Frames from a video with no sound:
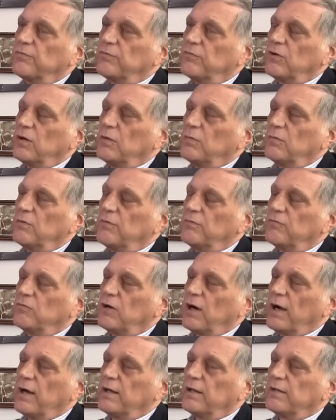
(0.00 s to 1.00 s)
from a
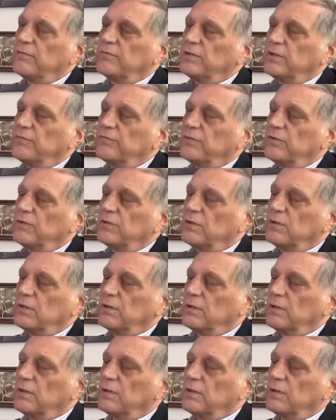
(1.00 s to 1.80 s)
variety of different